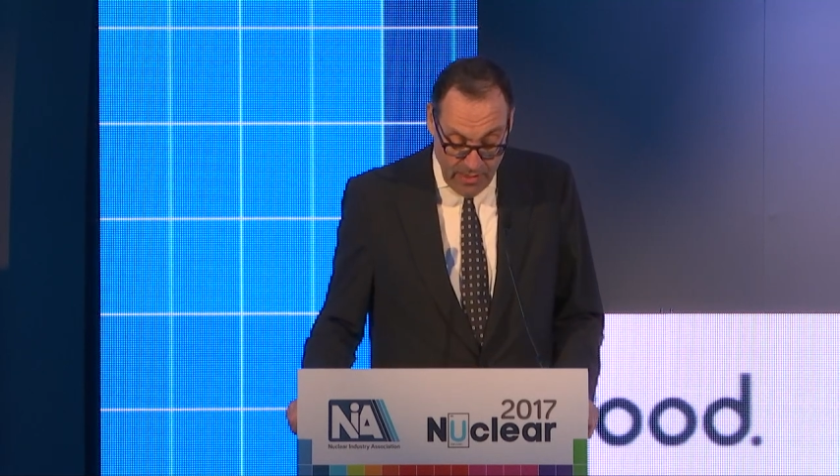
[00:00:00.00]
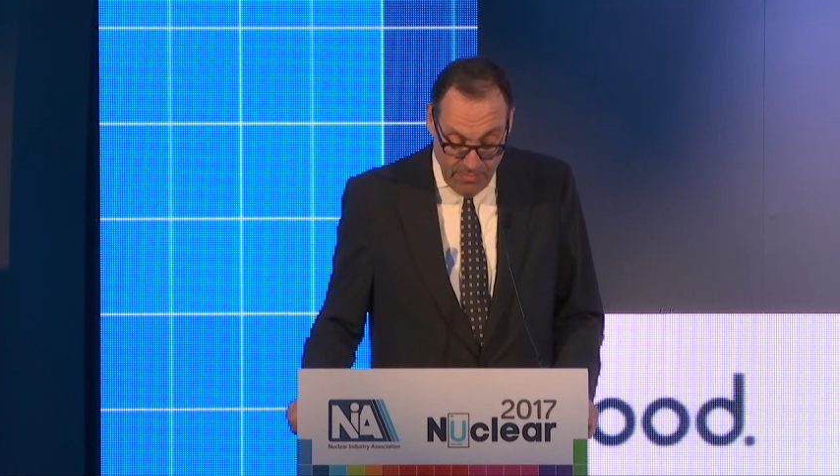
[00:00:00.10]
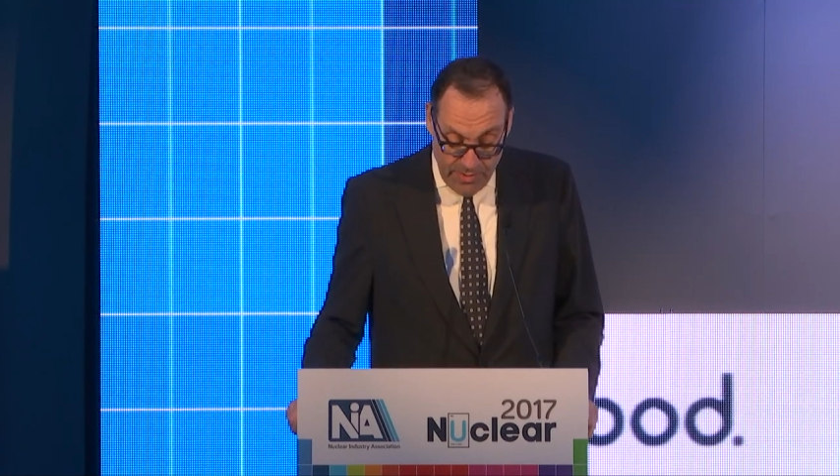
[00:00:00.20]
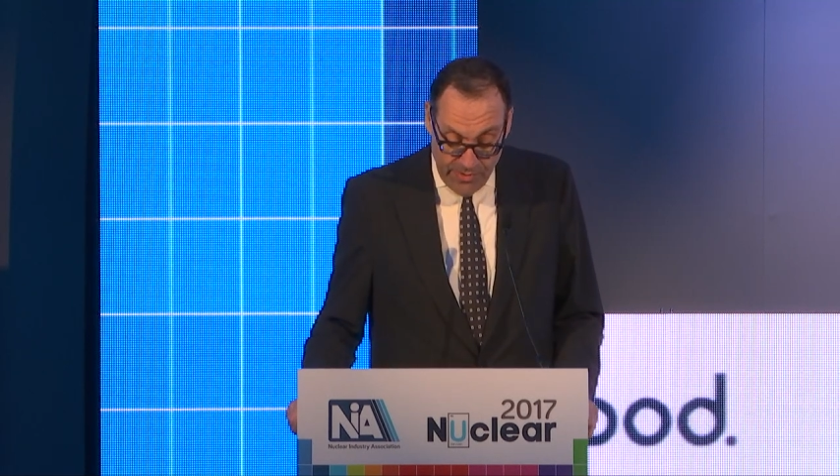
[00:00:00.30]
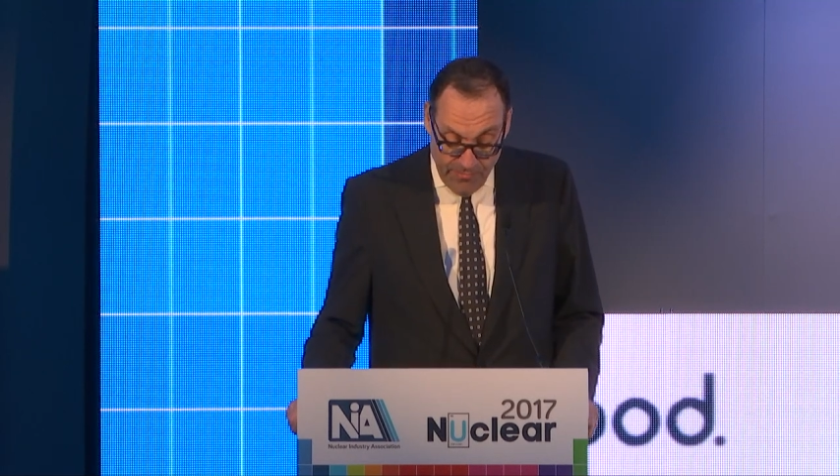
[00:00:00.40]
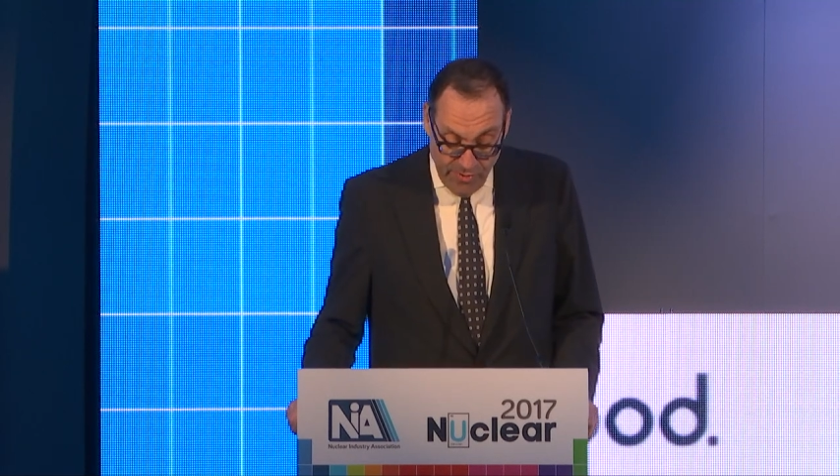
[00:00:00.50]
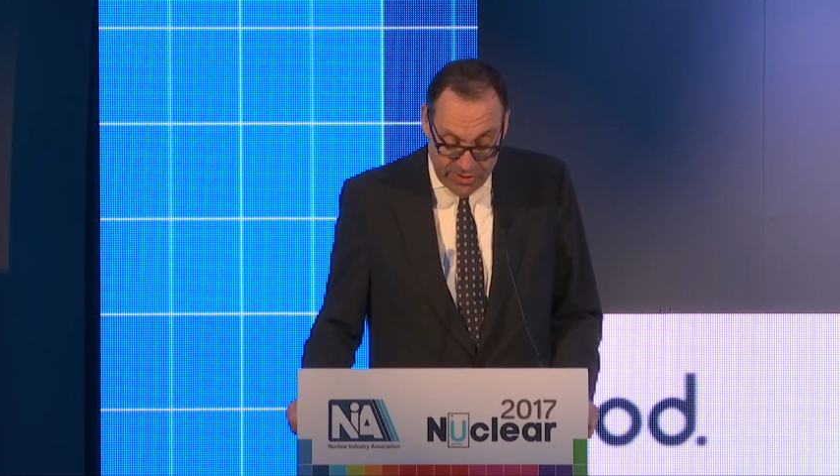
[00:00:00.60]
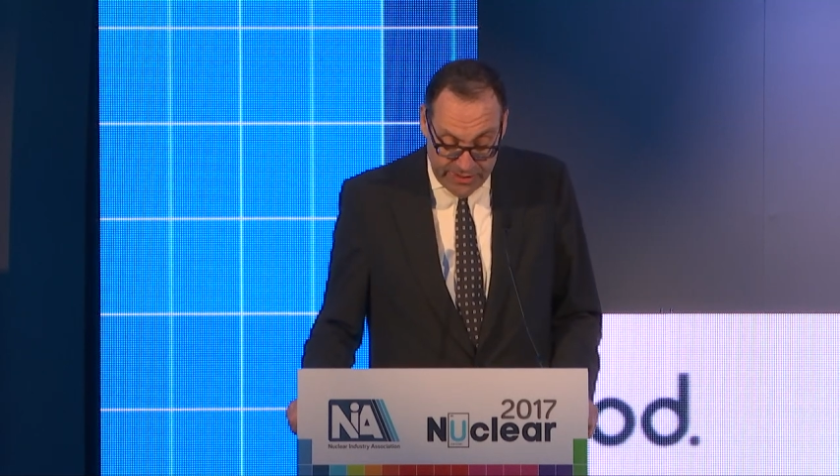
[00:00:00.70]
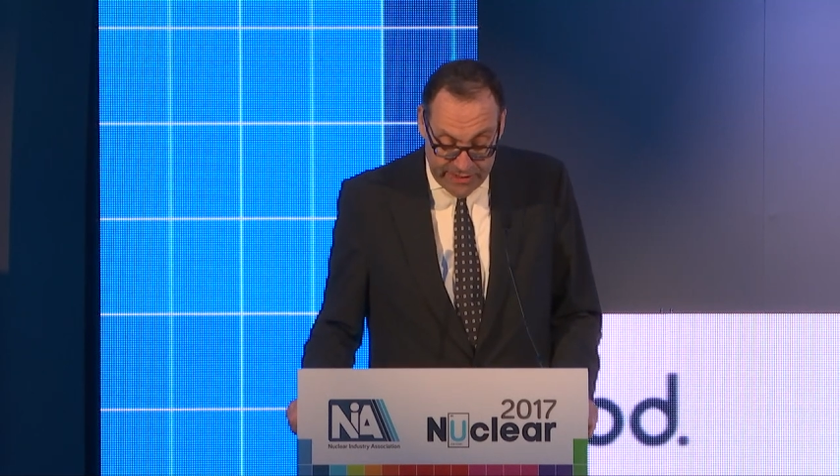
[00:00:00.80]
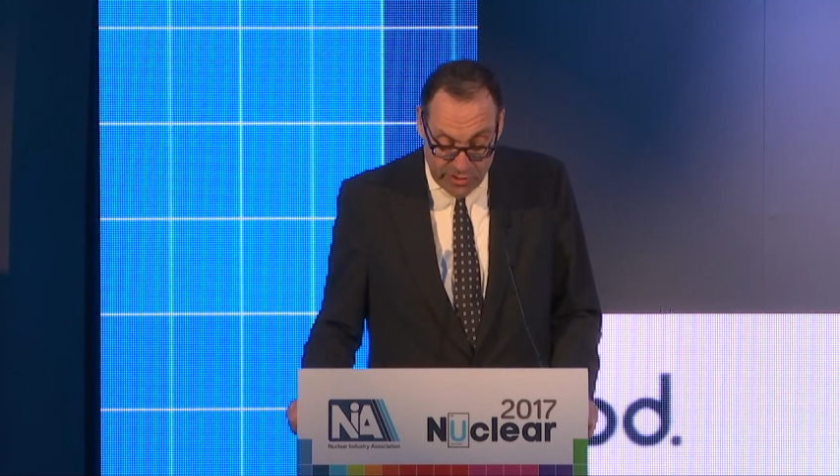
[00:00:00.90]
But the
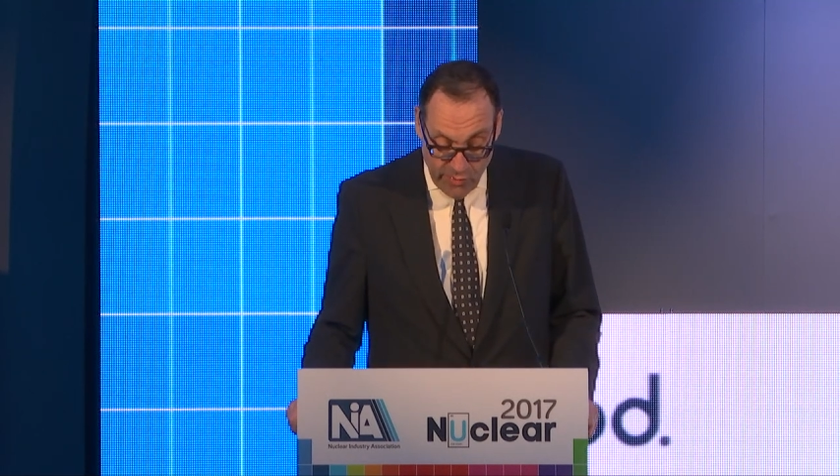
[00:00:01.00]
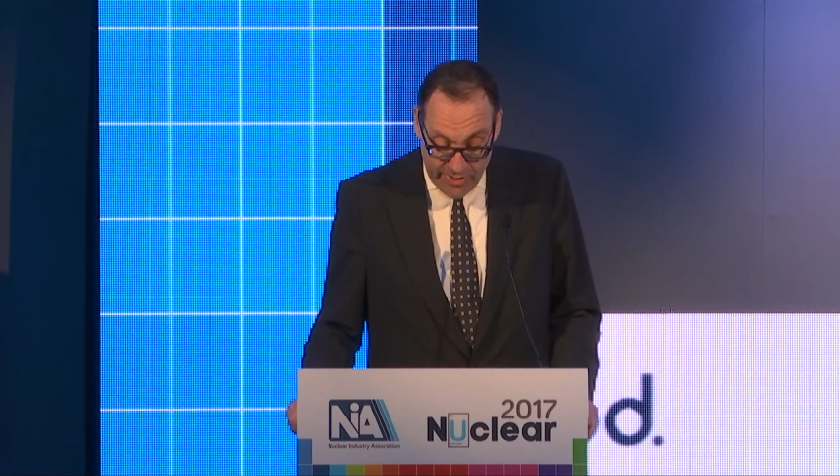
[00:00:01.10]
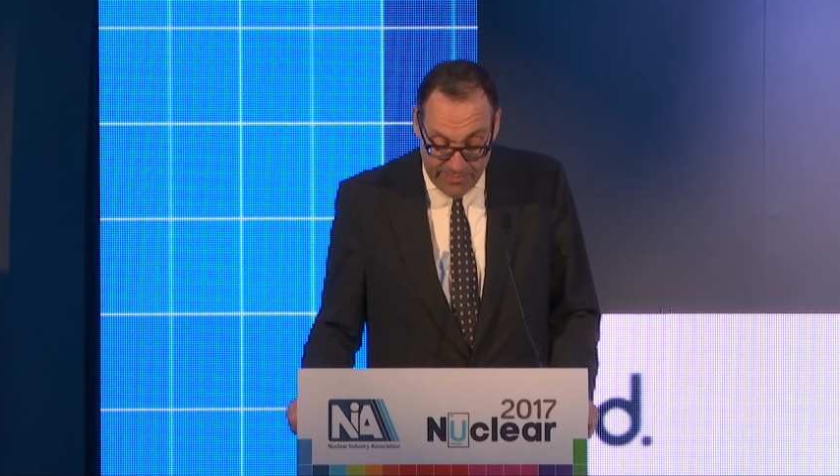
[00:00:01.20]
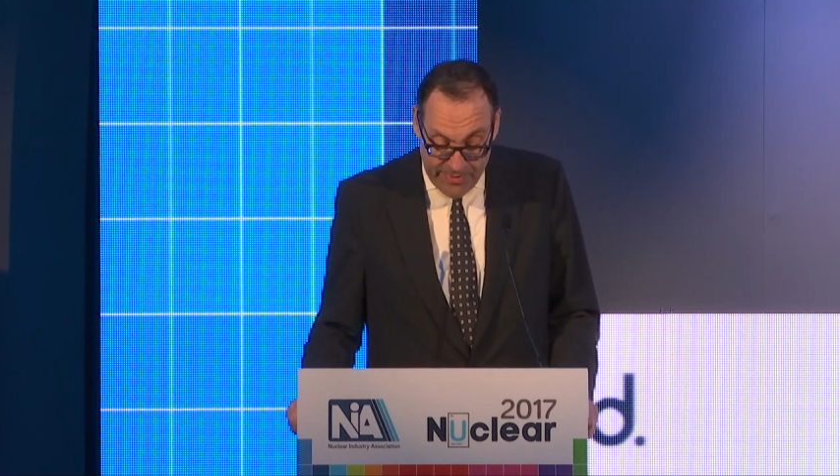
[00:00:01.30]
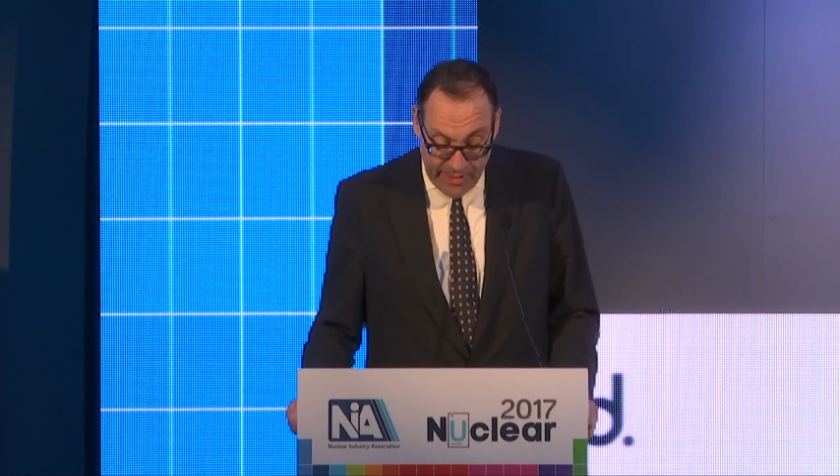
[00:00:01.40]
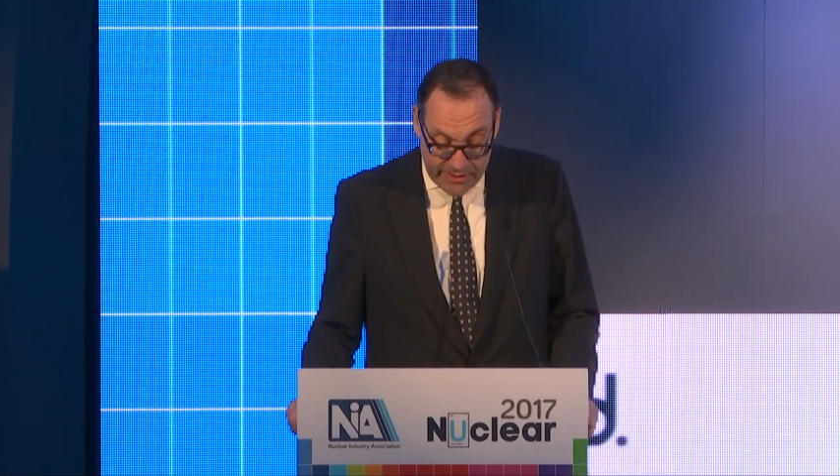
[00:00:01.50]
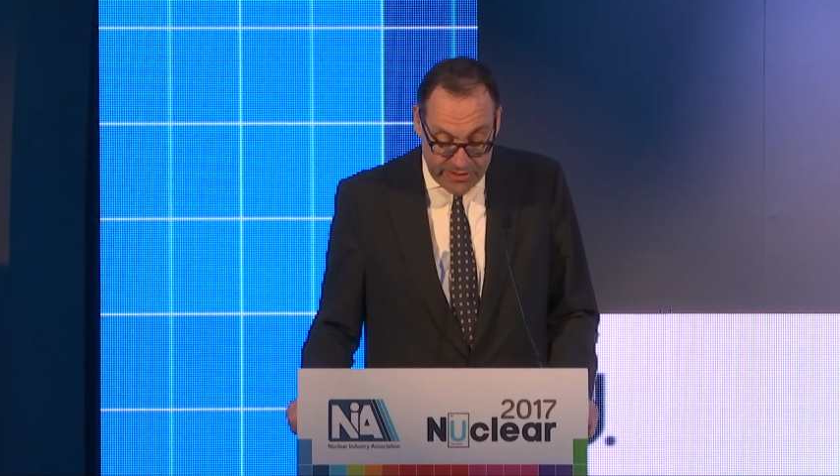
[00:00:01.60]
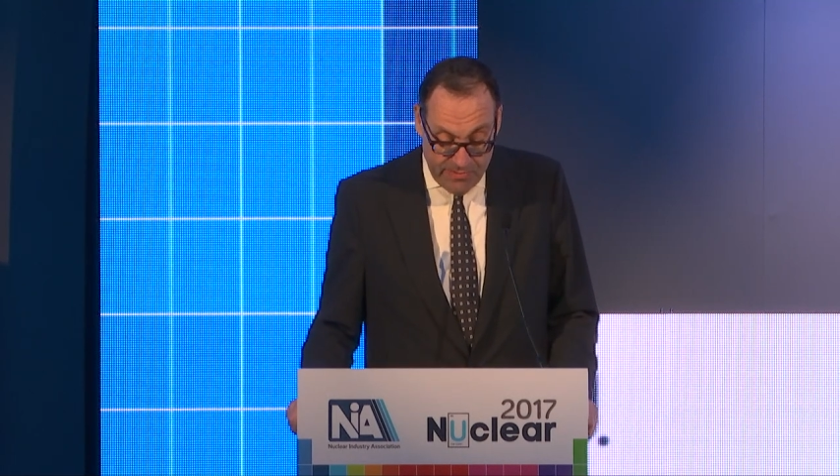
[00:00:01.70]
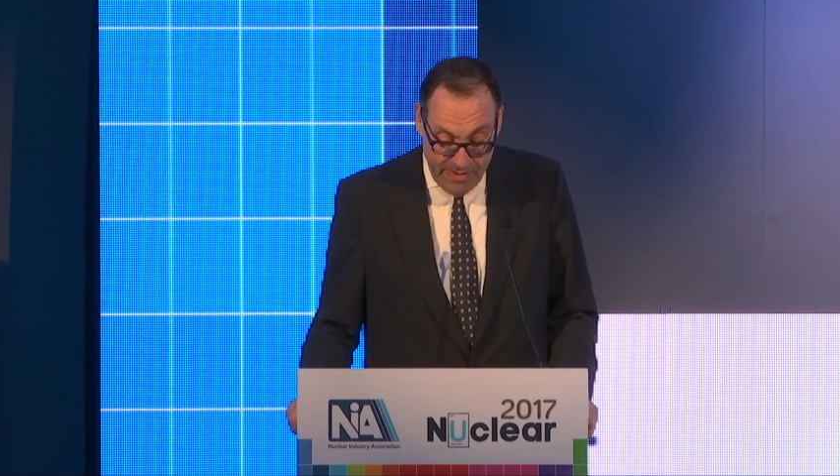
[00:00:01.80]
project's already begun to